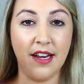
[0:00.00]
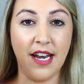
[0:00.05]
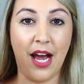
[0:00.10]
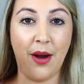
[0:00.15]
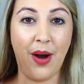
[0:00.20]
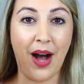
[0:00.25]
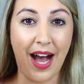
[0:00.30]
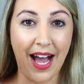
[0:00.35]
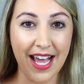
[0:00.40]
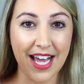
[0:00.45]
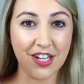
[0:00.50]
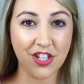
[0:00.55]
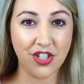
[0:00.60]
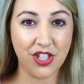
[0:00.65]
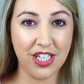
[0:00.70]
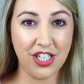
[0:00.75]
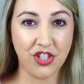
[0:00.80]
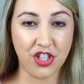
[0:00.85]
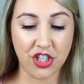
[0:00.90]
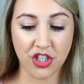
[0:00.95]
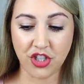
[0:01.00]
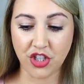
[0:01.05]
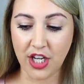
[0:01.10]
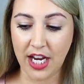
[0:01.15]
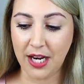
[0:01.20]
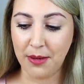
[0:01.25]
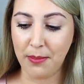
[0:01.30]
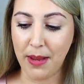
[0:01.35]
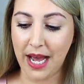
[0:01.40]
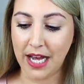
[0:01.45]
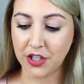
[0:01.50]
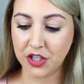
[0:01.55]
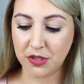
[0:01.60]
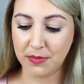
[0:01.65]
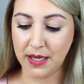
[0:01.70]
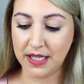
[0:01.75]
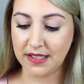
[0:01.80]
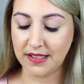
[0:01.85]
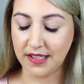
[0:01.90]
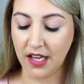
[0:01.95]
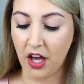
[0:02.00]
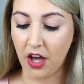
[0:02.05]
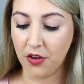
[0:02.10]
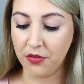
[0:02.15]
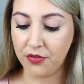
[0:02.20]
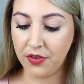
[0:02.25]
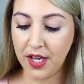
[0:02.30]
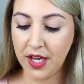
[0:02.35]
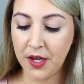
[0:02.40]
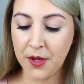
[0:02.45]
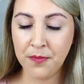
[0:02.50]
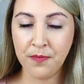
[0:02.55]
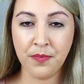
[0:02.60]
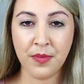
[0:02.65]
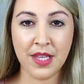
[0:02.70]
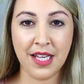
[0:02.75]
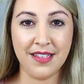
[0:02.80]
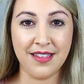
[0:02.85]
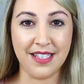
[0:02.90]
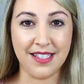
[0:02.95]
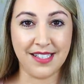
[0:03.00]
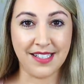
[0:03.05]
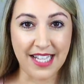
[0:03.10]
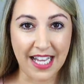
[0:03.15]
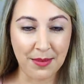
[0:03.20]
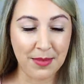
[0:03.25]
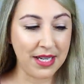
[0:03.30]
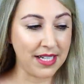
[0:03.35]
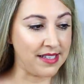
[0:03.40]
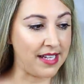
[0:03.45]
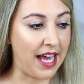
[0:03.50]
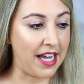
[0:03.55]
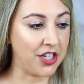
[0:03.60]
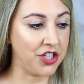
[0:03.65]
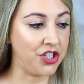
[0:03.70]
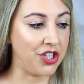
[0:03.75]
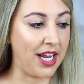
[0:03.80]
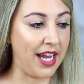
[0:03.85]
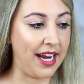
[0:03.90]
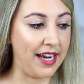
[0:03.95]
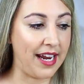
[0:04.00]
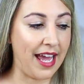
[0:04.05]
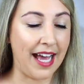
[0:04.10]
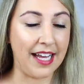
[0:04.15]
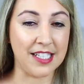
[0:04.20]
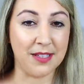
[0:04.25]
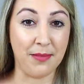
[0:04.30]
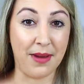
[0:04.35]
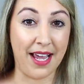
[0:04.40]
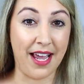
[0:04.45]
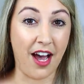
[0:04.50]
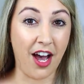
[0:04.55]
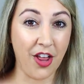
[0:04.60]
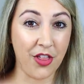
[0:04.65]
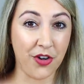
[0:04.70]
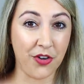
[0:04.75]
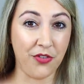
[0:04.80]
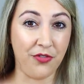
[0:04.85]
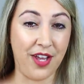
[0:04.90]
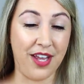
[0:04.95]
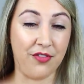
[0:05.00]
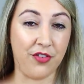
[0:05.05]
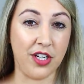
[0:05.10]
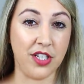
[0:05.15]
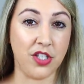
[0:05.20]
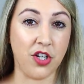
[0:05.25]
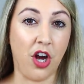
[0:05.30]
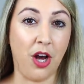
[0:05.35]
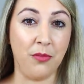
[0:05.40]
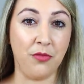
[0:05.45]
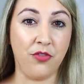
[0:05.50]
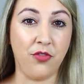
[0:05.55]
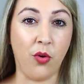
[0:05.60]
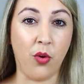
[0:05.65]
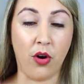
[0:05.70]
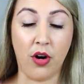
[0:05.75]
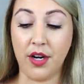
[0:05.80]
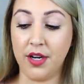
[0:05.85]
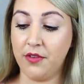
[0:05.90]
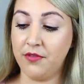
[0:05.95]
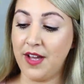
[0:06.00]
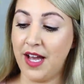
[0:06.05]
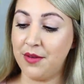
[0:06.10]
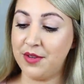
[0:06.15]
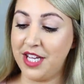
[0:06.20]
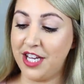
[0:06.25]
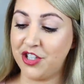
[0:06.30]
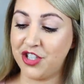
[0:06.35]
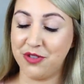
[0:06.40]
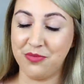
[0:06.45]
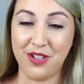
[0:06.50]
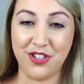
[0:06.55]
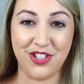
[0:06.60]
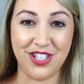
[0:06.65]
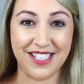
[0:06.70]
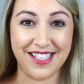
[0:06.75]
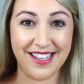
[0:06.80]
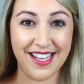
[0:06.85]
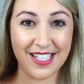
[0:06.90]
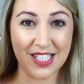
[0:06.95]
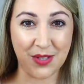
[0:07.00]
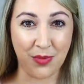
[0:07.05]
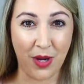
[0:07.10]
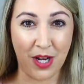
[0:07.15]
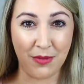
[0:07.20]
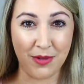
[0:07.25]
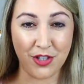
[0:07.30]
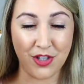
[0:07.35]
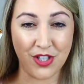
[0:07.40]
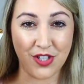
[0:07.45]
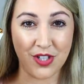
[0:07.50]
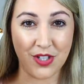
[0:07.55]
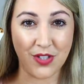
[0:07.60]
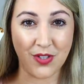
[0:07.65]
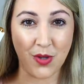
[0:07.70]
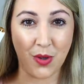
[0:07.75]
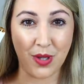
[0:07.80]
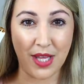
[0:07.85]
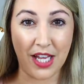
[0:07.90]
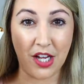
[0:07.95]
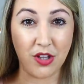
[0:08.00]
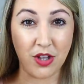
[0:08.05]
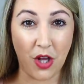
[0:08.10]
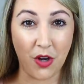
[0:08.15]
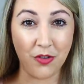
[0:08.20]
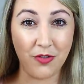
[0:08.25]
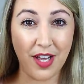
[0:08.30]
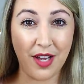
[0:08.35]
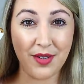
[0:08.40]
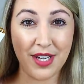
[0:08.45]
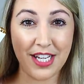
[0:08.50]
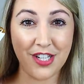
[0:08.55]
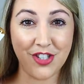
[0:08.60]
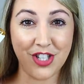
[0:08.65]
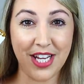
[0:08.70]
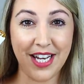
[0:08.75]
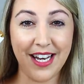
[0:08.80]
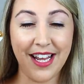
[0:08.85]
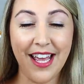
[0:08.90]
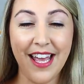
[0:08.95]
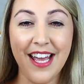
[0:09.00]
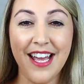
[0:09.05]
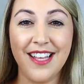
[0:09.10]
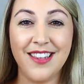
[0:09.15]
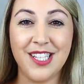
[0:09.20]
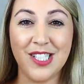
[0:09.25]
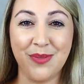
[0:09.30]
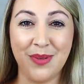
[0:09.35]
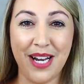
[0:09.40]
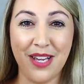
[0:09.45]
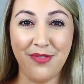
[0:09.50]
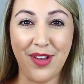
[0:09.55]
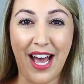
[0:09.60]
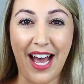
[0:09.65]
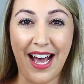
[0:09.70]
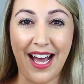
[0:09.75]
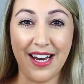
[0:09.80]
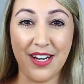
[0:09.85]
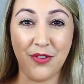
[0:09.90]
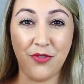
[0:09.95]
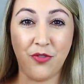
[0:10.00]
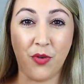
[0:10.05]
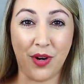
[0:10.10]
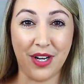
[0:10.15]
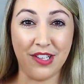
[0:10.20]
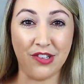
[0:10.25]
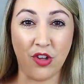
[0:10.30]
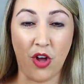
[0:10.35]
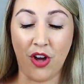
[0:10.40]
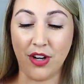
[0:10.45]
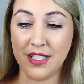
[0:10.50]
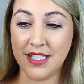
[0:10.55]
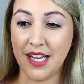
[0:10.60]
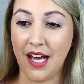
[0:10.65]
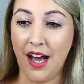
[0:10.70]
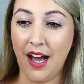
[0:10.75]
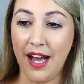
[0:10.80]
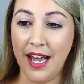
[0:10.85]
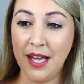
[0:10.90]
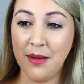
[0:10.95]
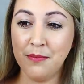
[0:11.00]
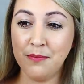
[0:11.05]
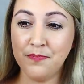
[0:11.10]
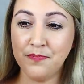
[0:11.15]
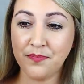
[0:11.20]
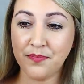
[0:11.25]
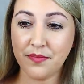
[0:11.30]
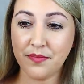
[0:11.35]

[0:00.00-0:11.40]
Now, I actually just shade matched myself the same exact shade as my other favorite Tom Ford foundation, which is this one, which is the Soleil Glow Foundation. This one I've had for a long time.